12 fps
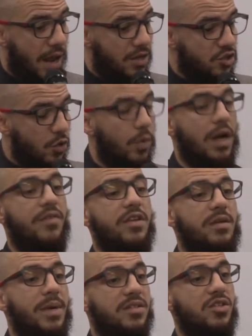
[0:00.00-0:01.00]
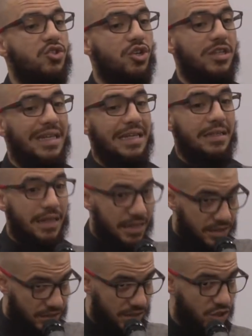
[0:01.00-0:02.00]
and so whatever the messenger did
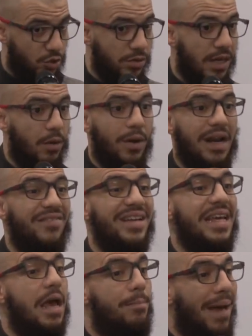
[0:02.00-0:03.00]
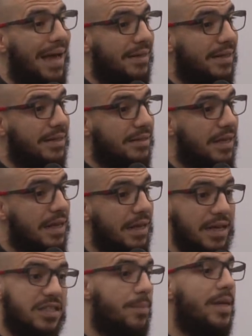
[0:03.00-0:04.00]
is sunnah, whatever he abandoned
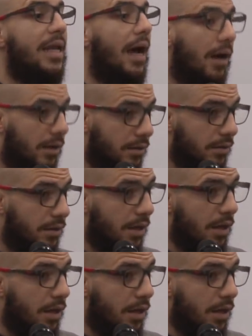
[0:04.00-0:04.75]
is a bid'ah.